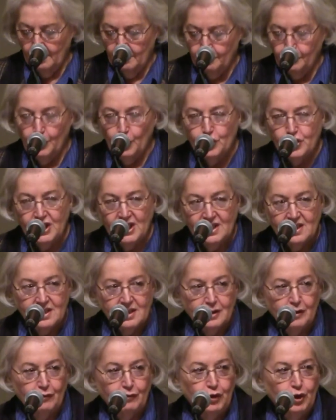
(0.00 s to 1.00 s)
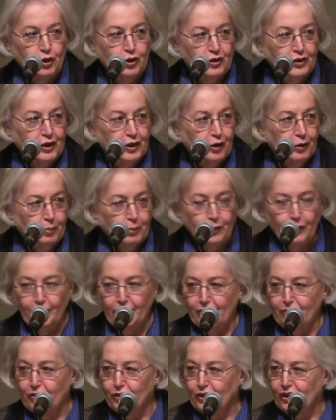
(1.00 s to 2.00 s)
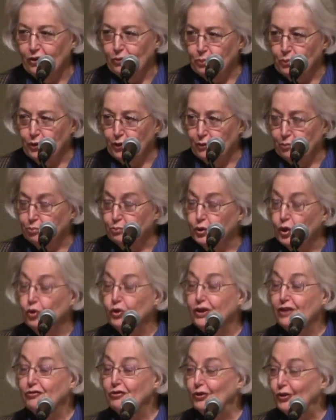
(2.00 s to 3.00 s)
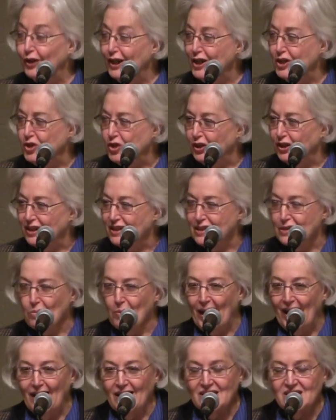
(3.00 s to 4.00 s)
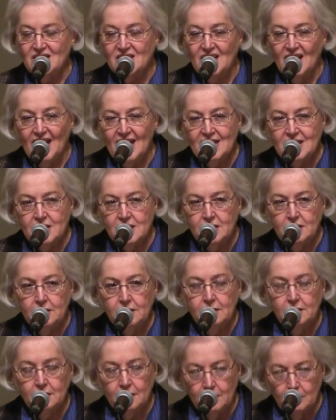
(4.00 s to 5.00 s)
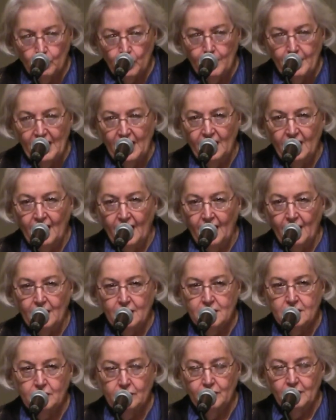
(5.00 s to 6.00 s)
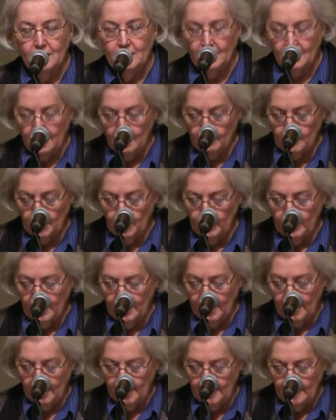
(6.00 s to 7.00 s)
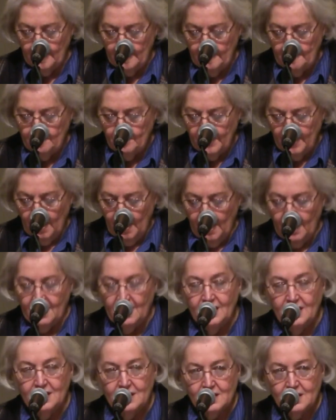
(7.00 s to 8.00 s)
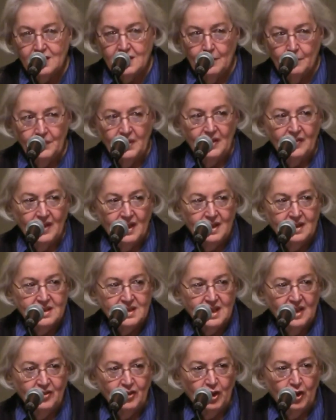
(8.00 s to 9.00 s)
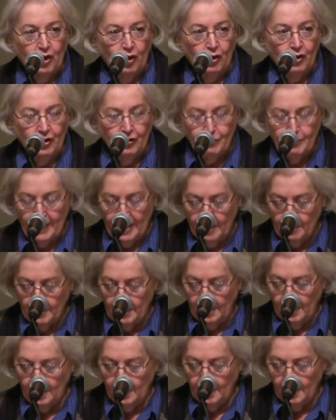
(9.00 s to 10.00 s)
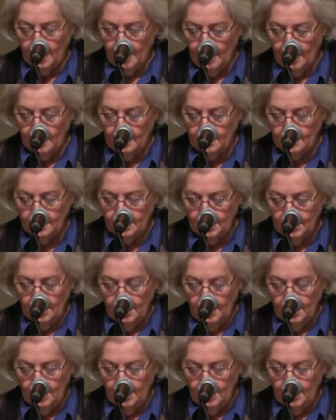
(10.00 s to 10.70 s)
protest of nuclear proliferation is past, I still remain active in the community, and it is something that is at the core of my being. And